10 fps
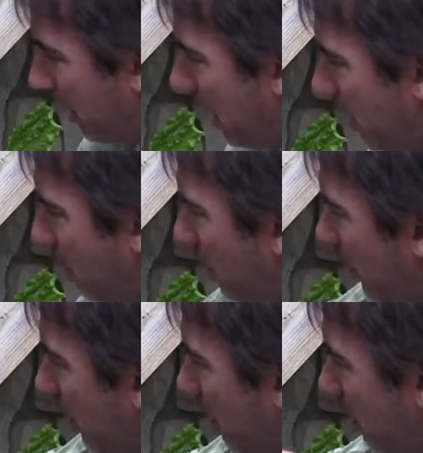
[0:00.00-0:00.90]
again, doing
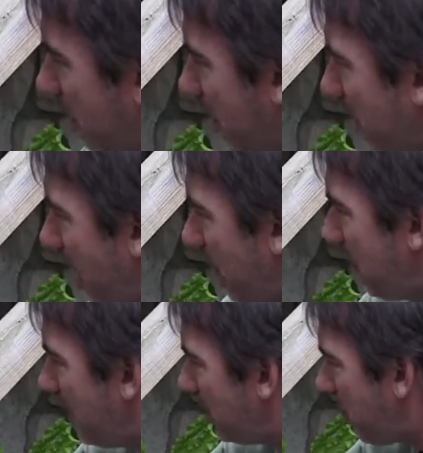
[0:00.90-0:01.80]
good. Got snap
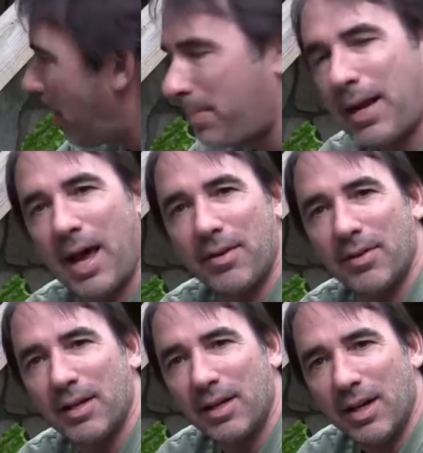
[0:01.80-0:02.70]
peas popping out of
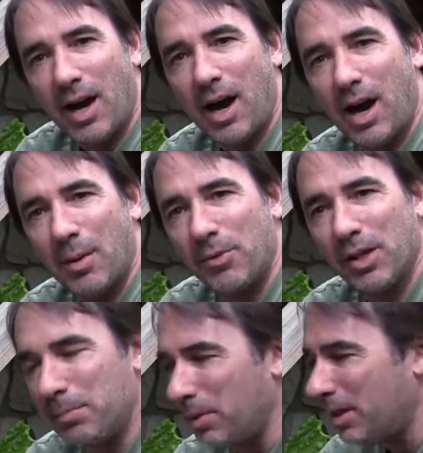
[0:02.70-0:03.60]
it. I'm
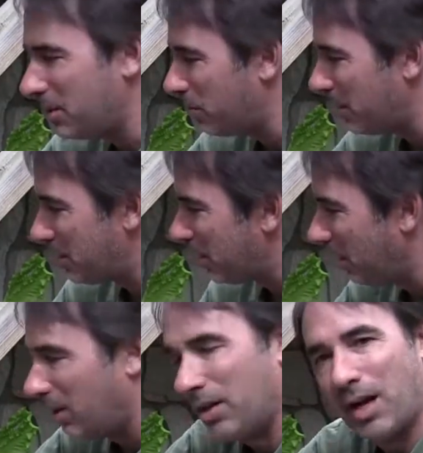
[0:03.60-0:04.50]
really pleased with this
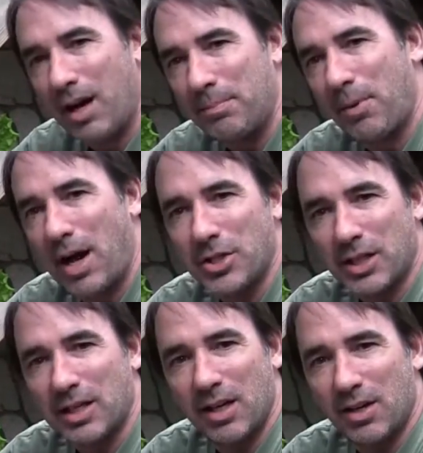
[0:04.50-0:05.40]
little
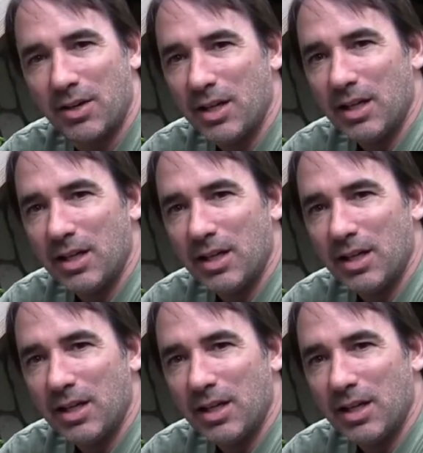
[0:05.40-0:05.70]
project here.